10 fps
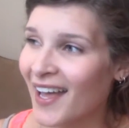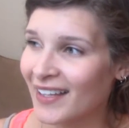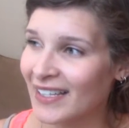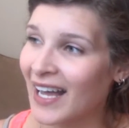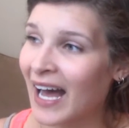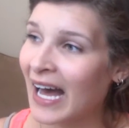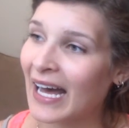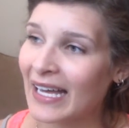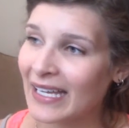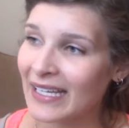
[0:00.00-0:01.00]
like
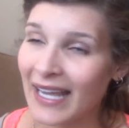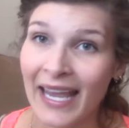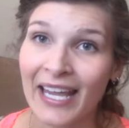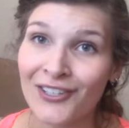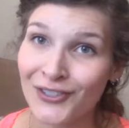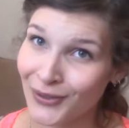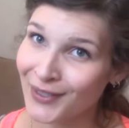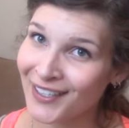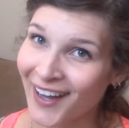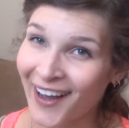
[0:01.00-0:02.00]
I can do
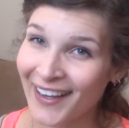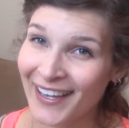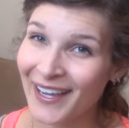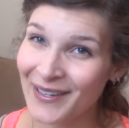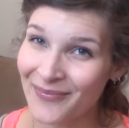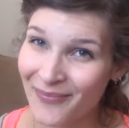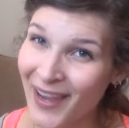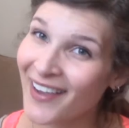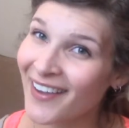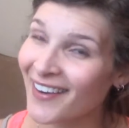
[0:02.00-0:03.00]
it, I can
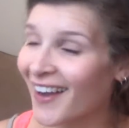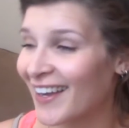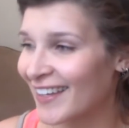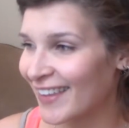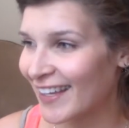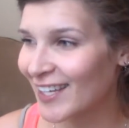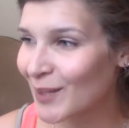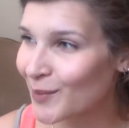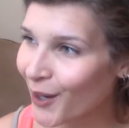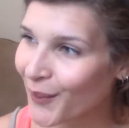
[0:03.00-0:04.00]
make it, I can like
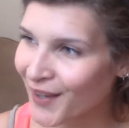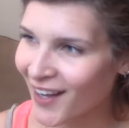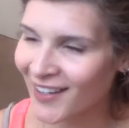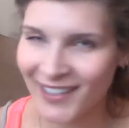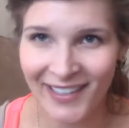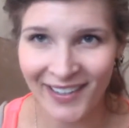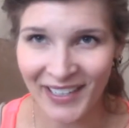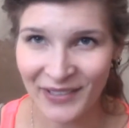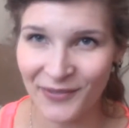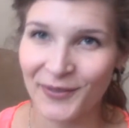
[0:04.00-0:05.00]
keep going on in
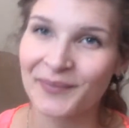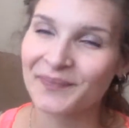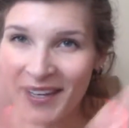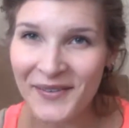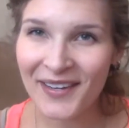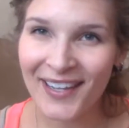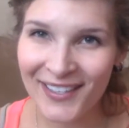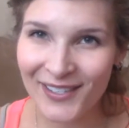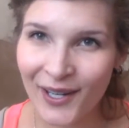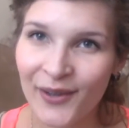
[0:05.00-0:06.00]
life.
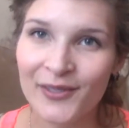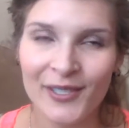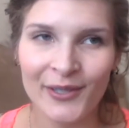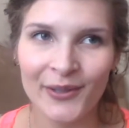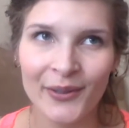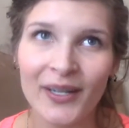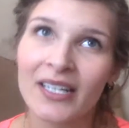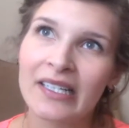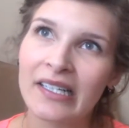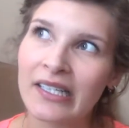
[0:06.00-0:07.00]
Anyway, so to
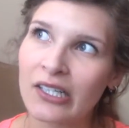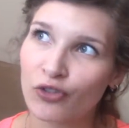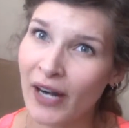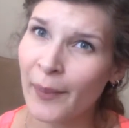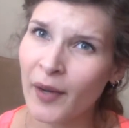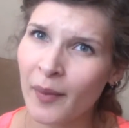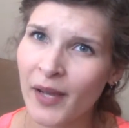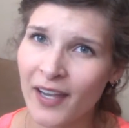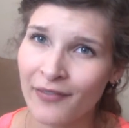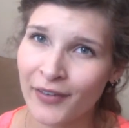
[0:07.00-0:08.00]
wrap up
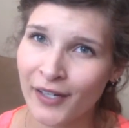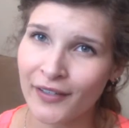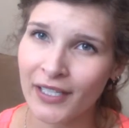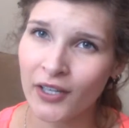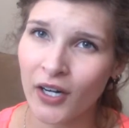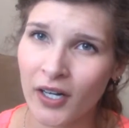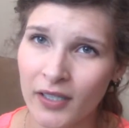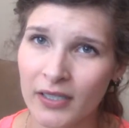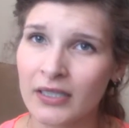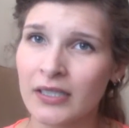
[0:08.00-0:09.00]
a fairly
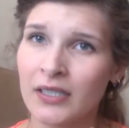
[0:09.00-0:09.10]
long